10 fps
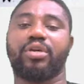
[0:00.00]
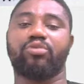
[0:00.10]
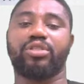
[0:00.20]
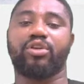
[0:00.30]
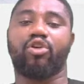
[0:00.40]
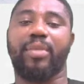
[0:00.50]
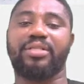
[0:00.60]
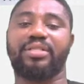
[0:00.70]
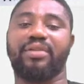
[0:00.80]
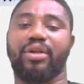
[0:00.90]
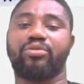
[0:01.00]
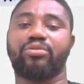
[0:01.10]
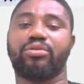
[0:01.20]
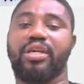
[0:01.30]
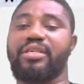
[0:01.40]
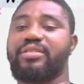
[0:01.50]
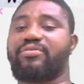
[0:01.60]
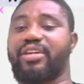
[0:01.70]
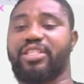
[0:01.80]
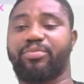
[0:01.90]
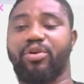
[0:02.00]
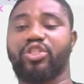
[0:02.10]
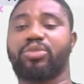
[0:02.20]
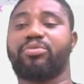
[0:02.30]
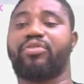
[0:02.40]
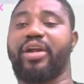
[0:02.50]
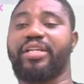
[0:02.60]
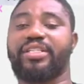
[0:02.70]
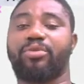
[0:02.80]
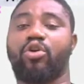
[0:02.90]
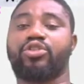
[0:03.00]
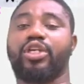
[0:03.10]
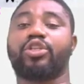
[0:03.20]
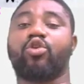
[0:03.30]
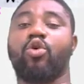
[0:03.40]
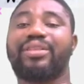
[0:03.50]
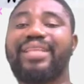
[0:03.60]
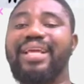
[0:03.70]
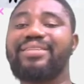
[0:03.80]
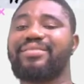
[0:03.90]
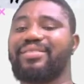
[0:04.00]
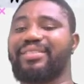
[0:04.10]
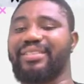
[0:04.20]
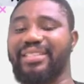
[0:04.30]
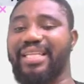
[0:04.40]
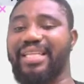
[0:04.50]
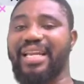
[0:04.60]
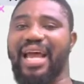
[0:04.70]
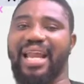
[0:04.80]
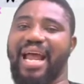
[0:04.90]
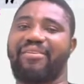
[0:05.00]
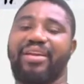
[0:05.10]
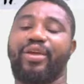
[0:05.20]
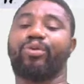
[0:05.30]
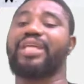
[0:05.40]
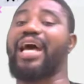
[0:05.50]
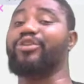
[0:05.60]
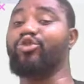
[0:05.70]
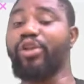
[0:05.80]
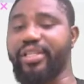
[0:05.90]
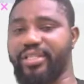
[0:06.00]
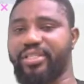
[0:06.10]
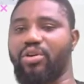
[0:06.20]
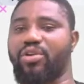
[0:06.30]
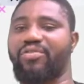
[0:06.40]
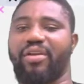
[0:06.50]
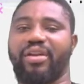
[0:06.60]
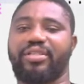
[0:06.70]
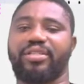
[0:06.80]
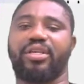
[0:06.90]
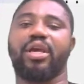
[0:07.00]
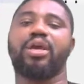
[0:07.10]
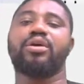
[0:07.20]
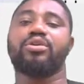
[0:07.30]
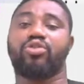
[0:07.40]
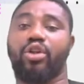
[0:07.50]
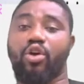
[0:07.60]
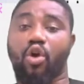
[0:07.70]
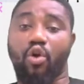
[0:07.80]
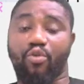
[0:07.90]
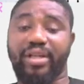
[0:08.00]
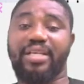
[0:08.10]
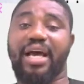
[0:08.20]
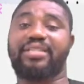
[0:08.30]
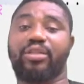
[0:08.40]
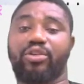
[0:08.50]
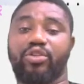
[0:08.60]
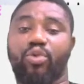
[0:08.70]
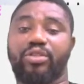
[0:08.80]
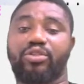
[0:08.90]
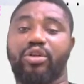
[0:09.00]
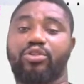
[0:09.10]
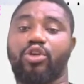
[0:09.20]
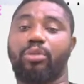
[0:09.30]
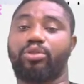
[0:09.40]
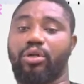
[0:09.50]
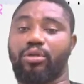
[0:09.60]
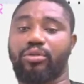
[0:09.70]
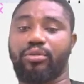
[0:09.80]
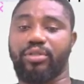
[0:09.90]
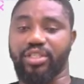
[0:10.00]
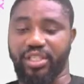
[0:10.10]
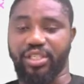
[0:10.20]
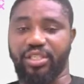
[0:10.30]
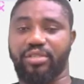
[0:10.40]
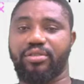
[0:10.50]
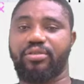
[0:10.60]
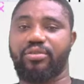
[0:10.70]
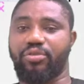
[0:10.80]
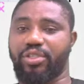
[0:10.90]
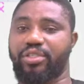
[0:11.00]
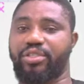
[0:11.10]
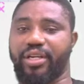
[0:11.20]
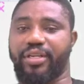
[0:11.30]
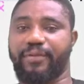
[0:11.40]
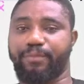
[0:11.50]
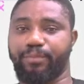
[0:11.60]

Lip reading: which is the chromatin granule, is responsible for heredity because it contains DNA and RNA, which are units of heredity. So the correct answer to this question is option D, which is 3.